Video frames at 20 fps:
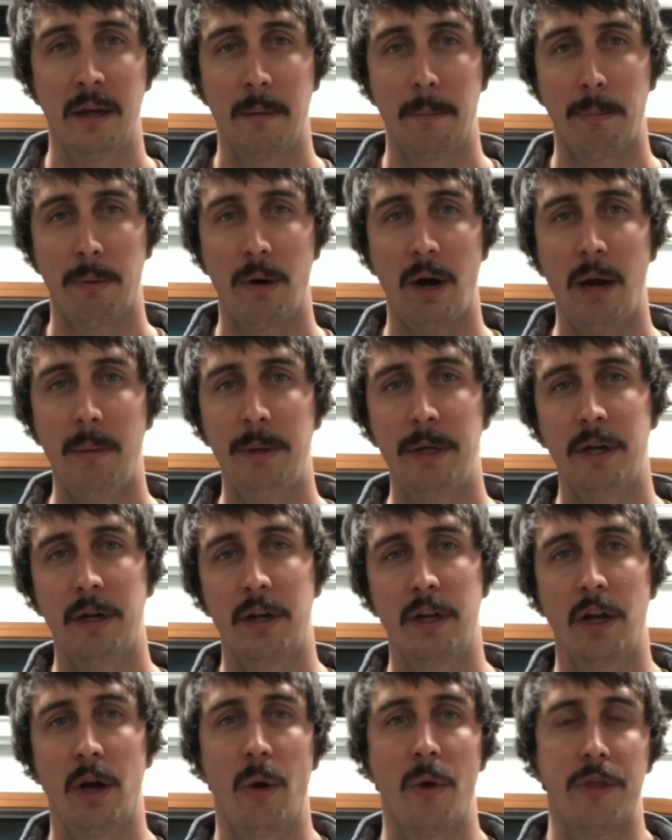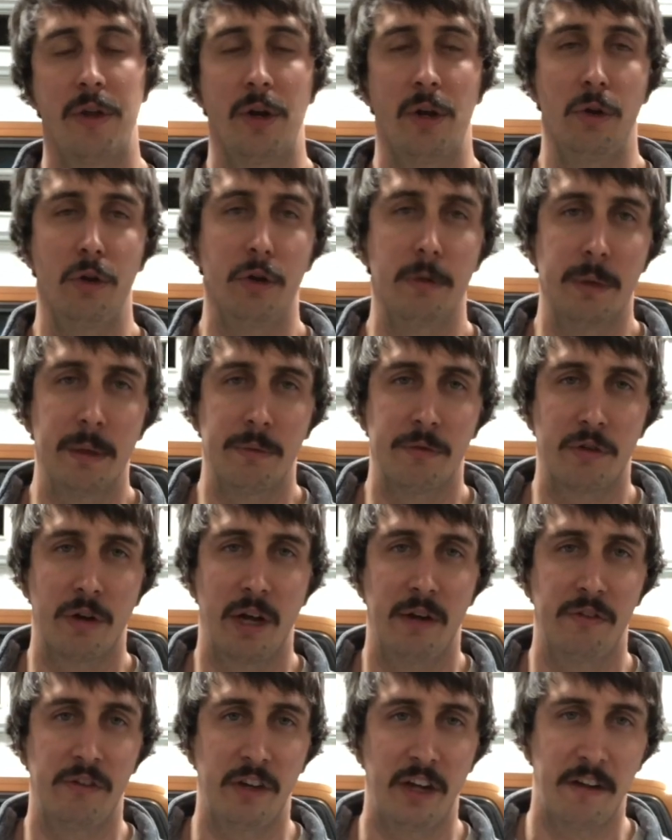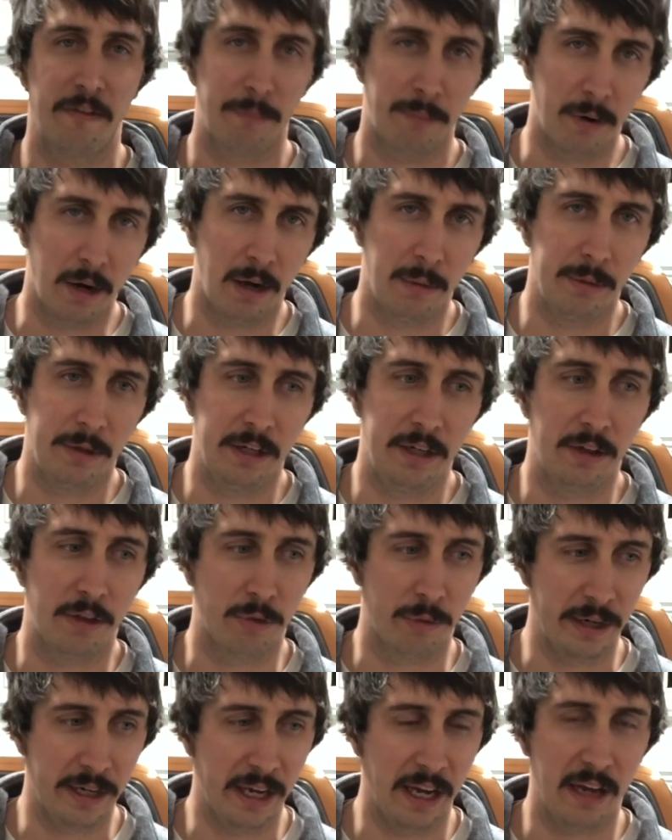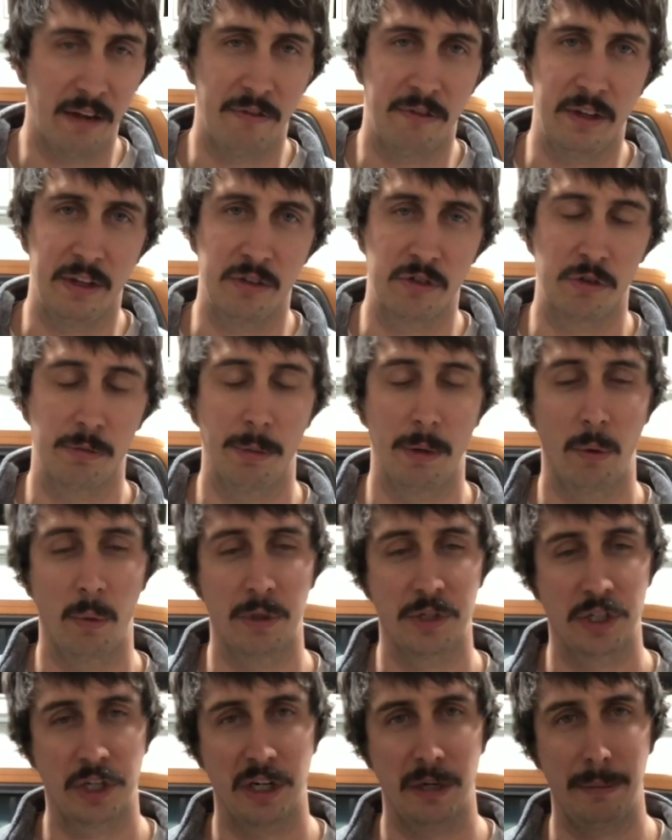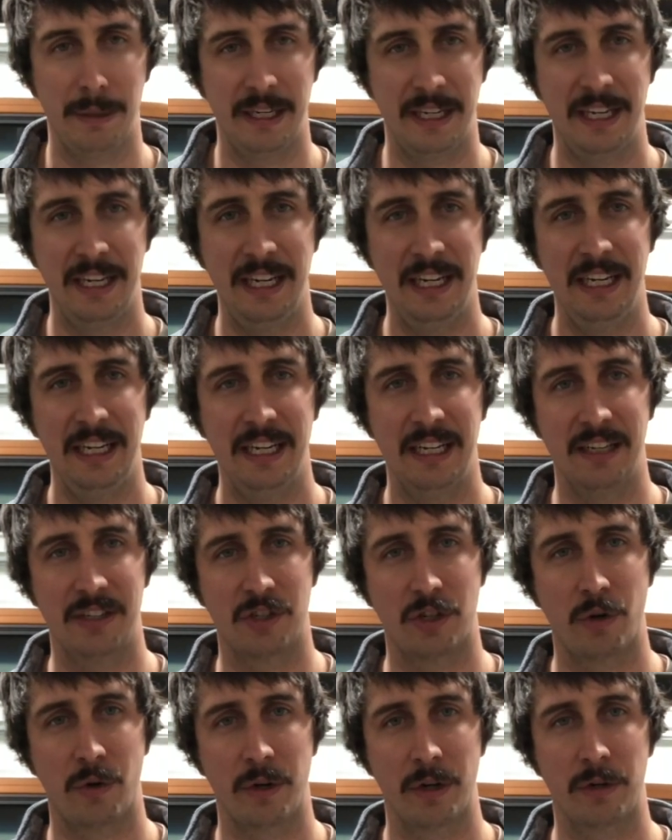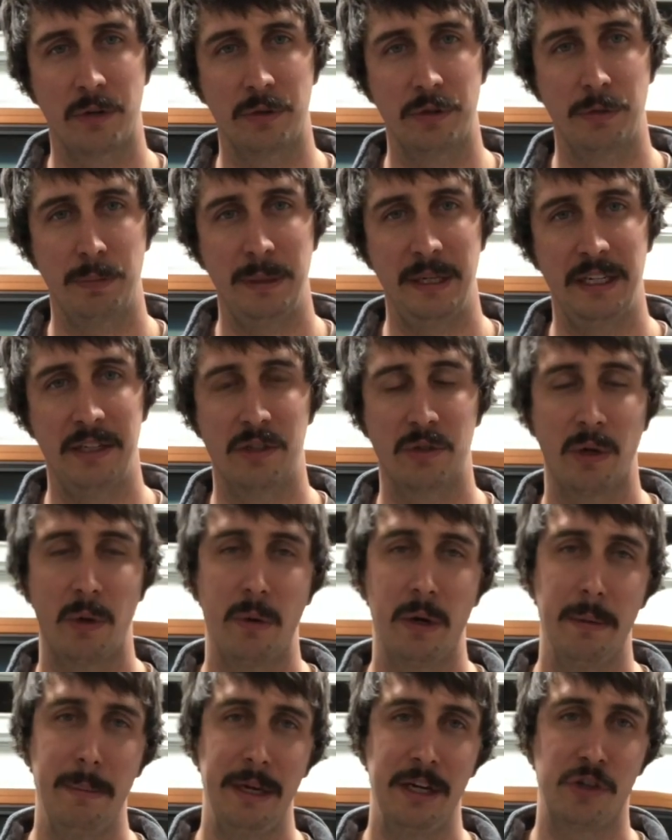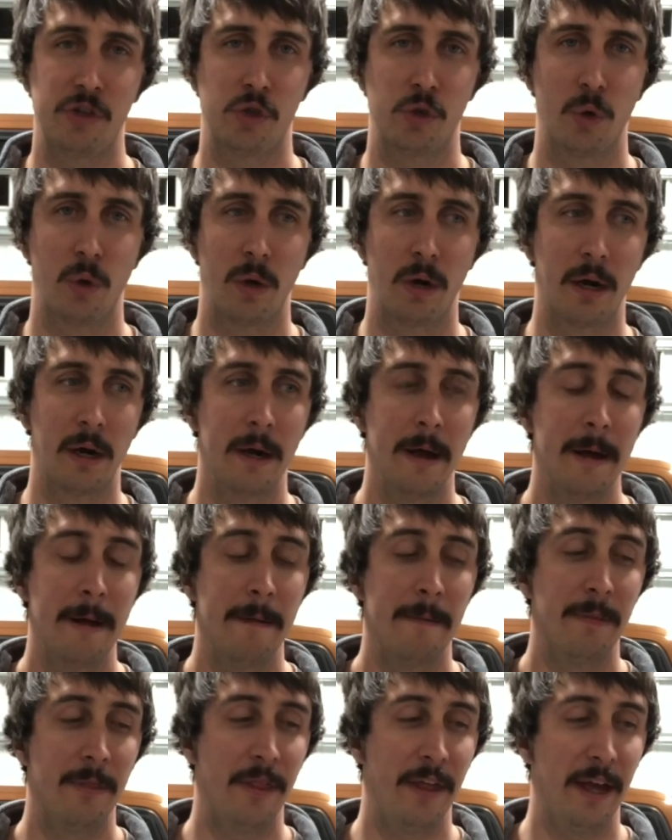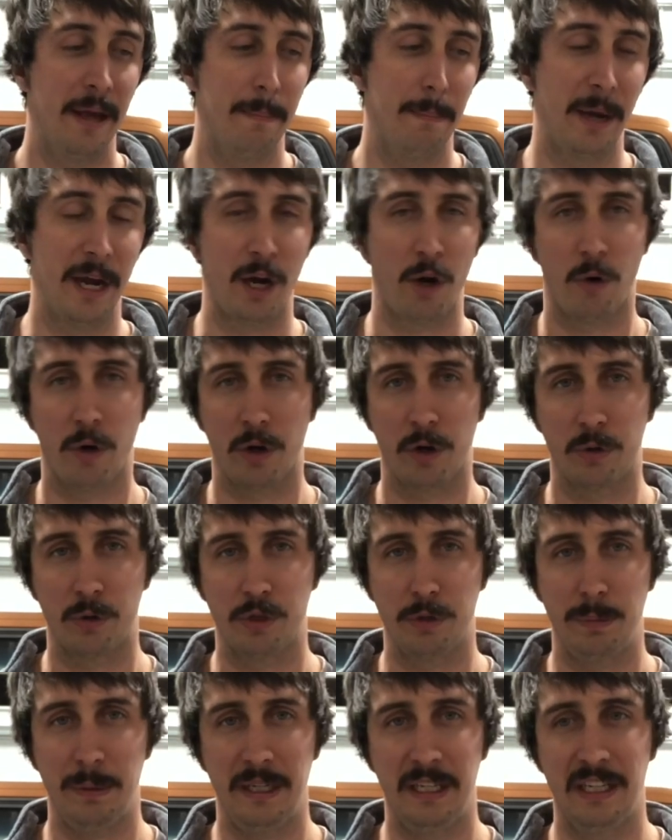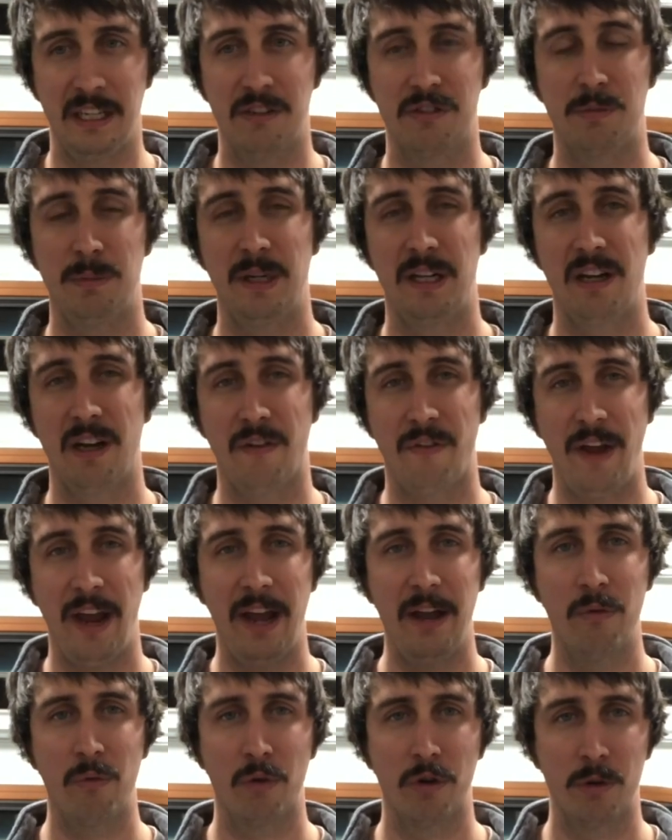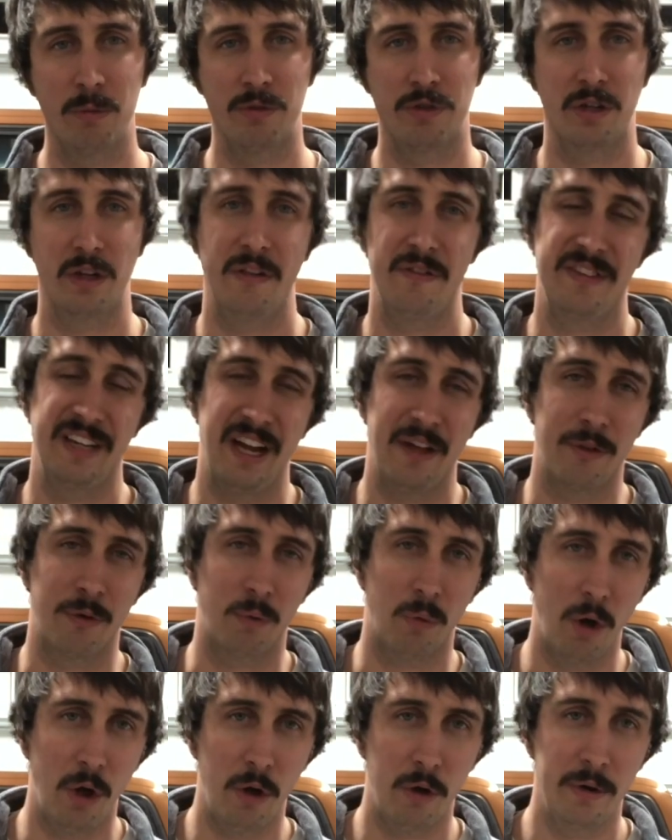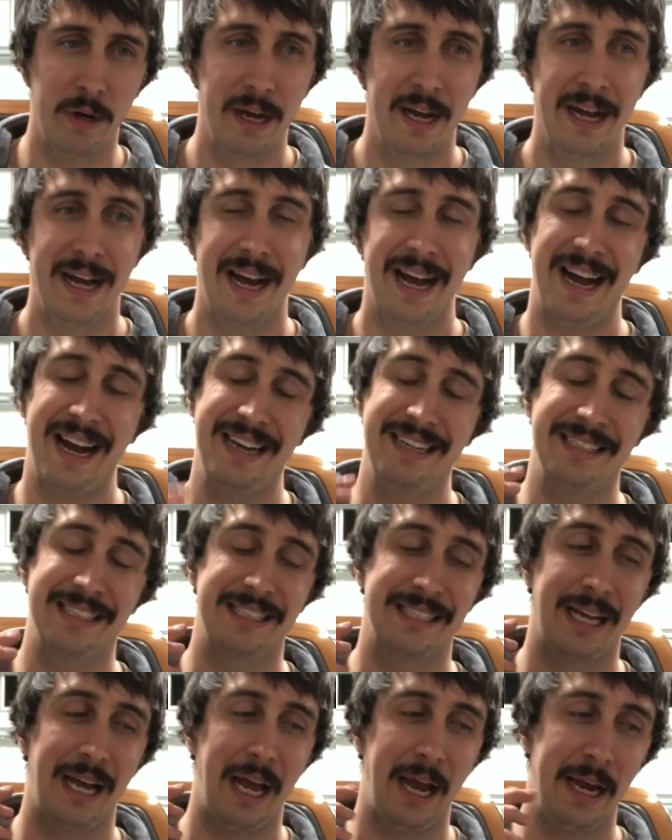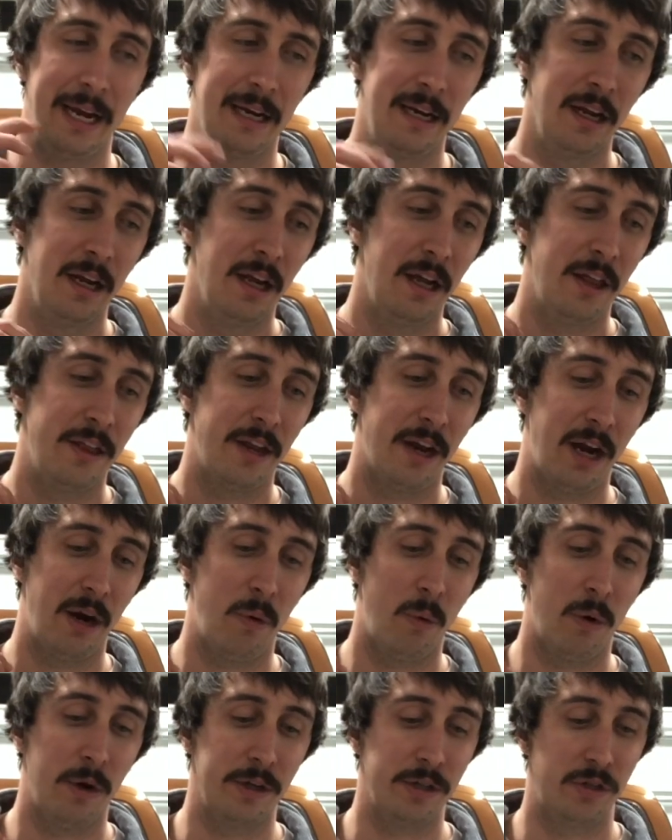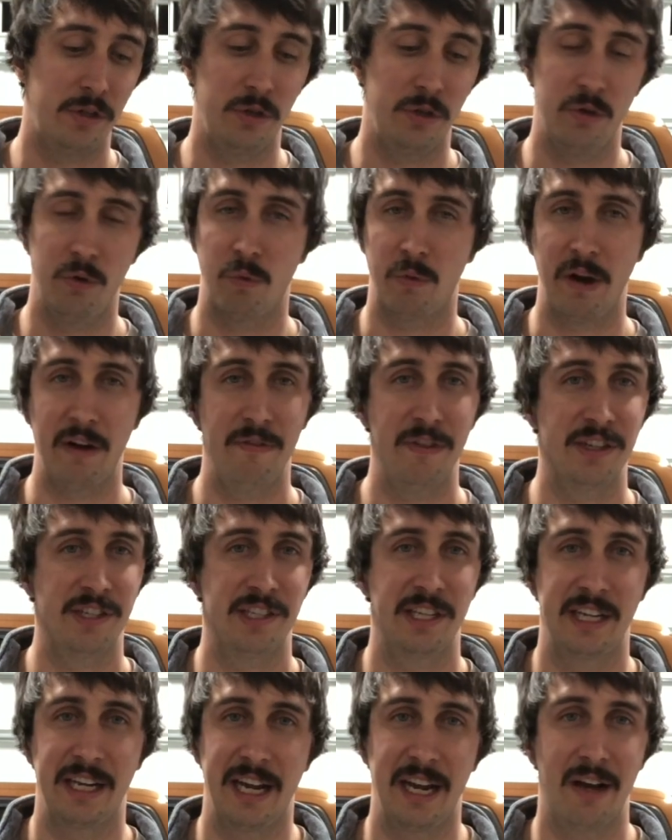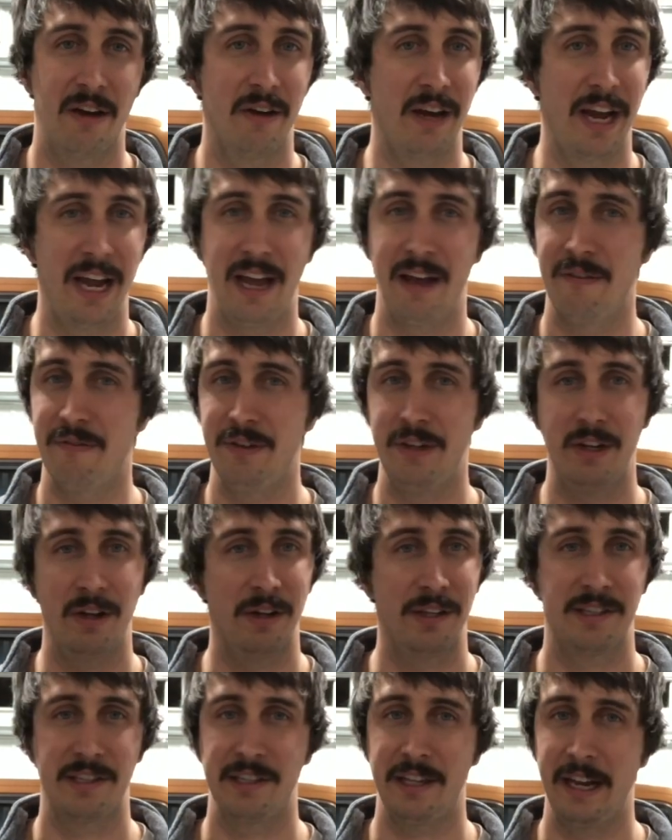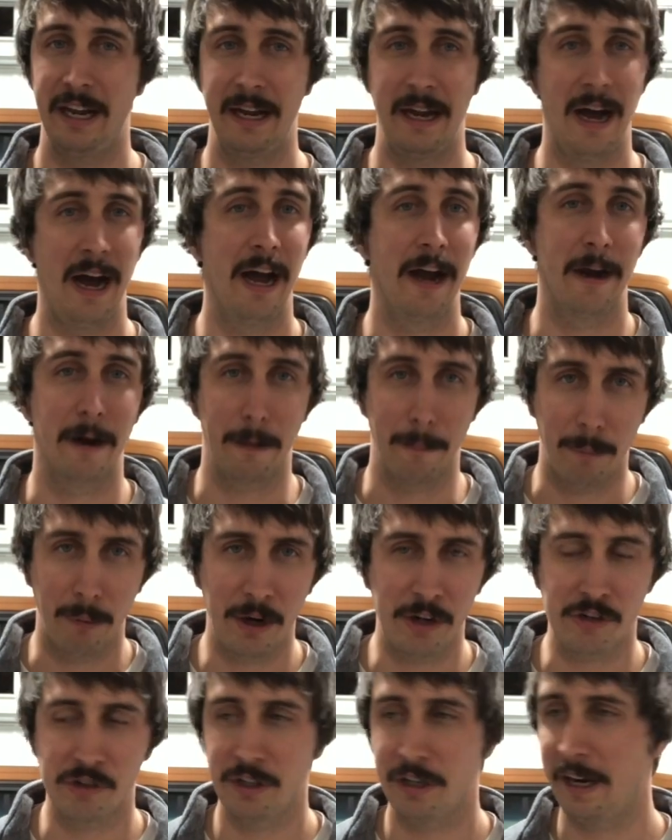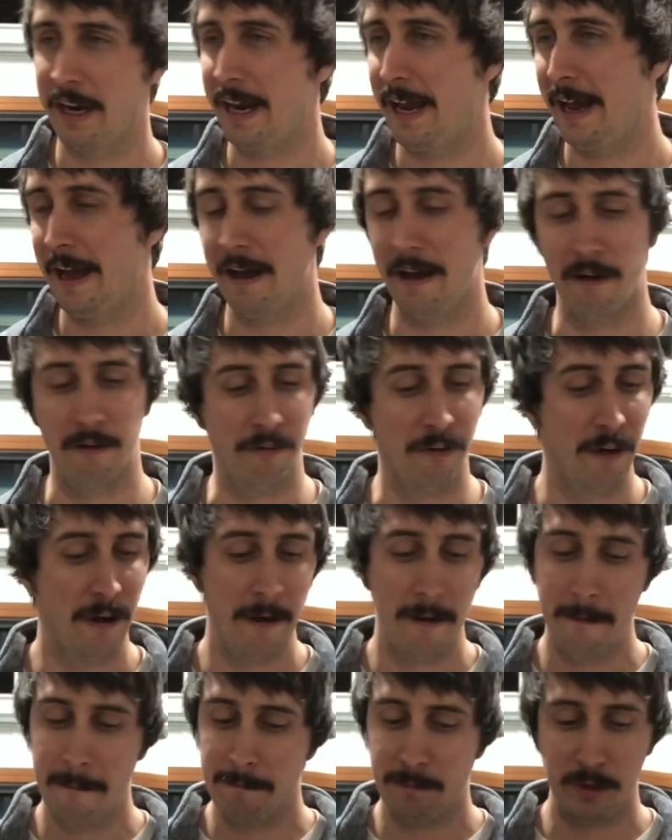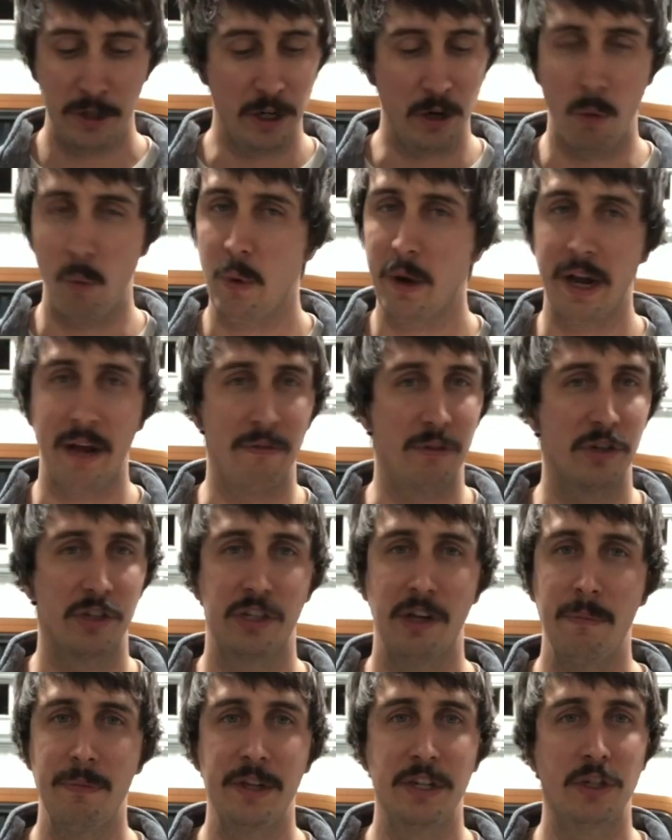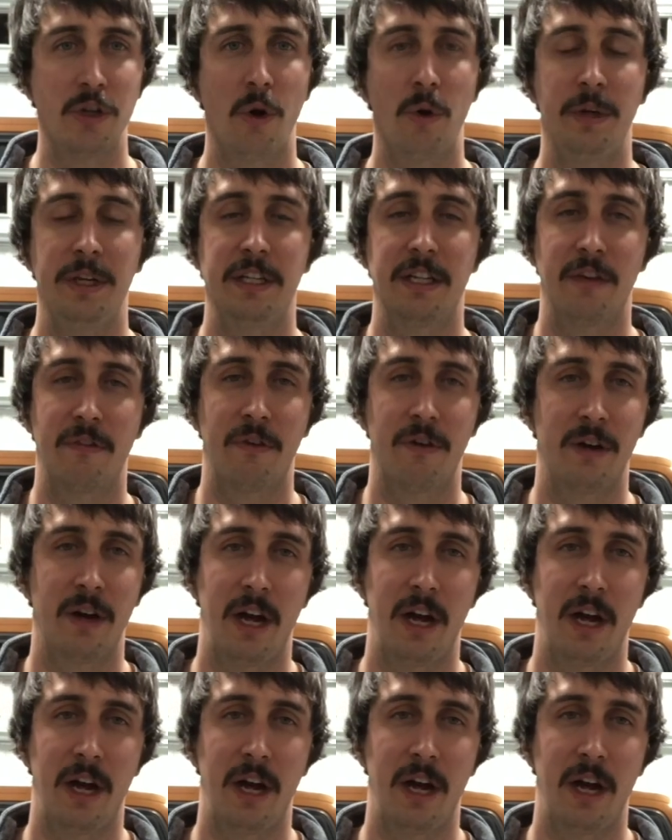Probably gonna go with an aluminum drive shaft, probably 3.5-inch, but what's gonna be key is critical speed. So I wanna make sure that my critical speed gives me enough headroom so that down the road, I decide that I want to rev this thing out. I have, let's say higher compression, I have, whatever, something totally different.